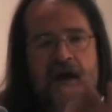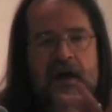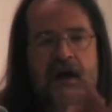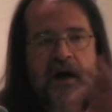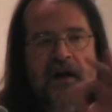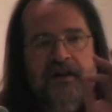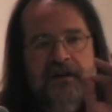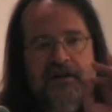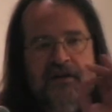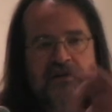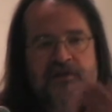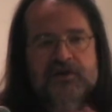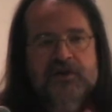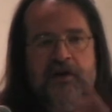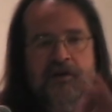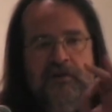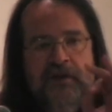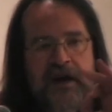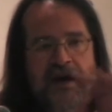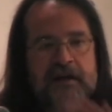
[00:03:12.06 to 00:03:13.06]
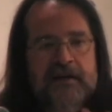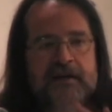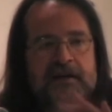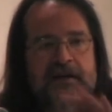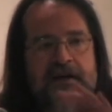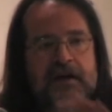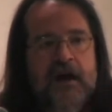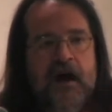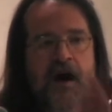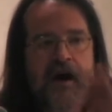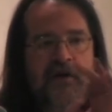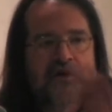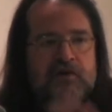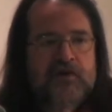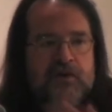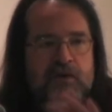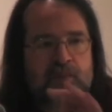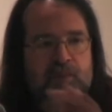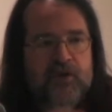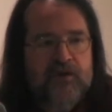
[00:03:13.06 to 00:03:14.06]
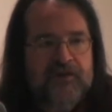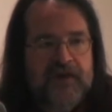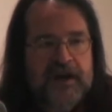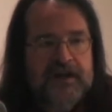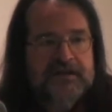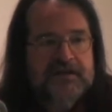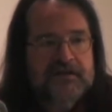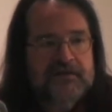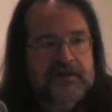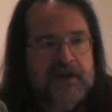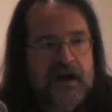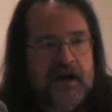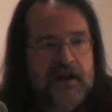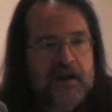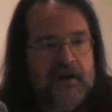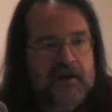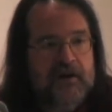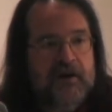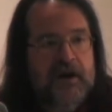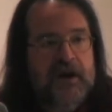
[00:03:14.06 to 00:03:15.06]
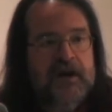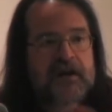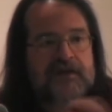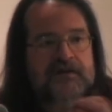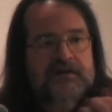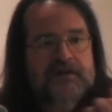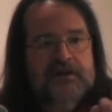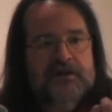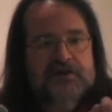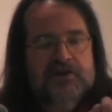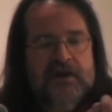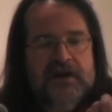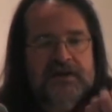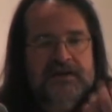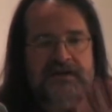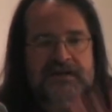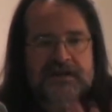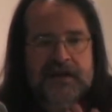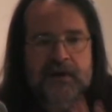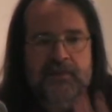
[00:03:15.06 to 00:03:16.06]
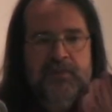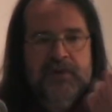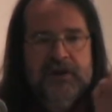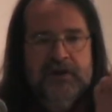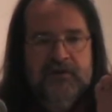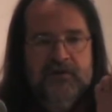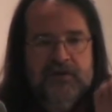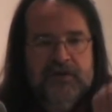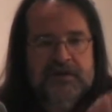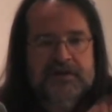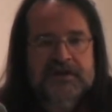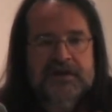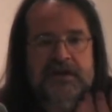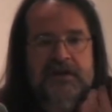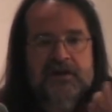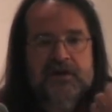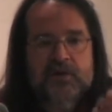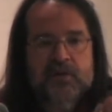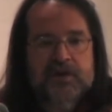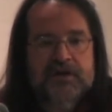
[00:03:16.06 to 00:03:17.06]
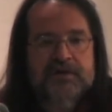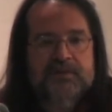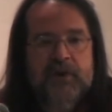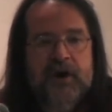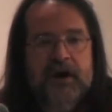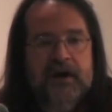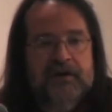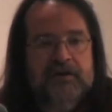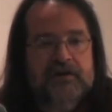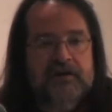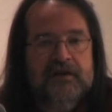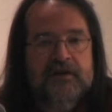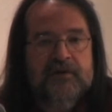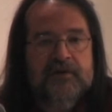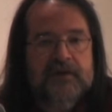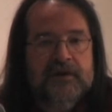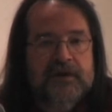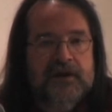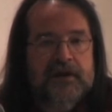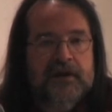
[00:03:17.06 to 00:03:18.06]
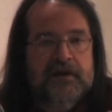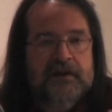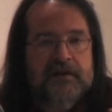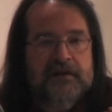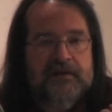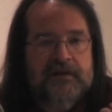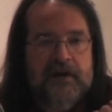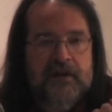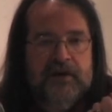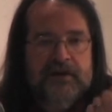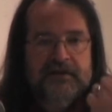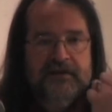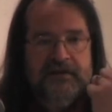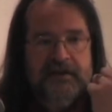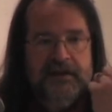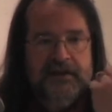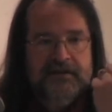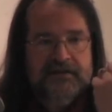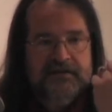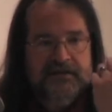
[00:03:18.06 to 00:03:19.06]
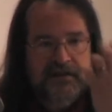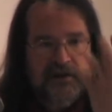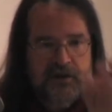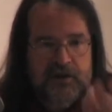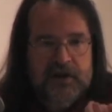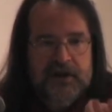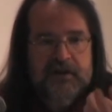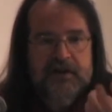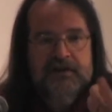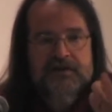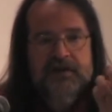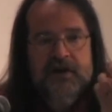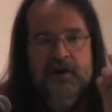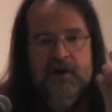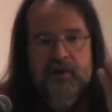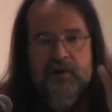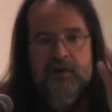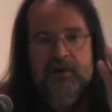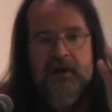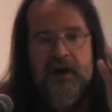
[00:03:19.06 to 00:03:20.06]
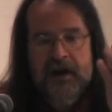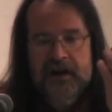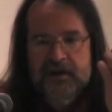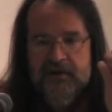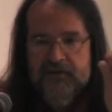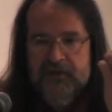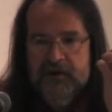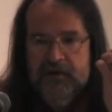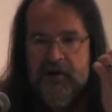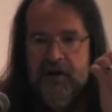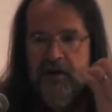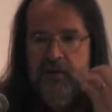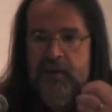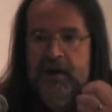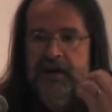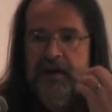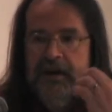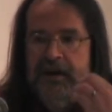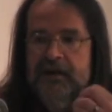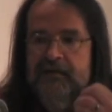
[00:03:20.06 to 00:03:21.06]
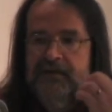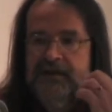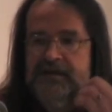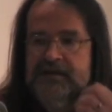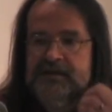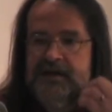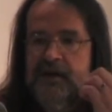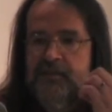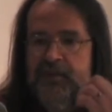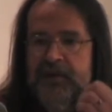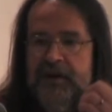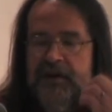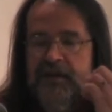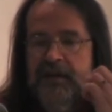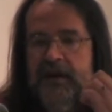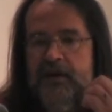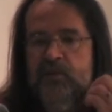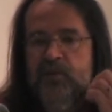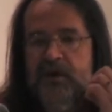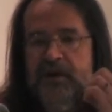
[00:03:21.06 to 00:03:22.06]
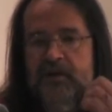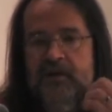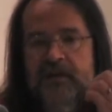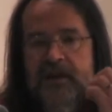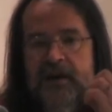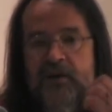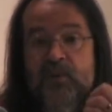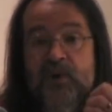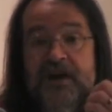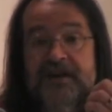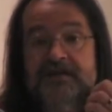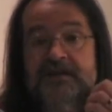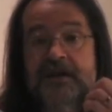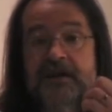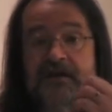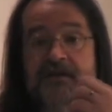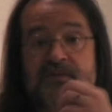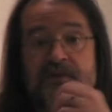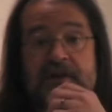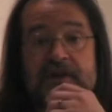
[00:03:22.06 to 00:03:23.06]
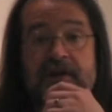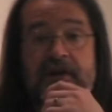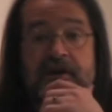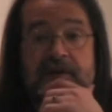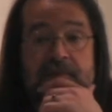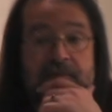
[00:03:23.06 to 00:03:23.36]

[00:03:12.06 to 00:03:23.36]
a little tonality under the pervasive color so that you had something for the skin to respond to. So it's you look at the tone and you figure out a way to give it something that resonates with it.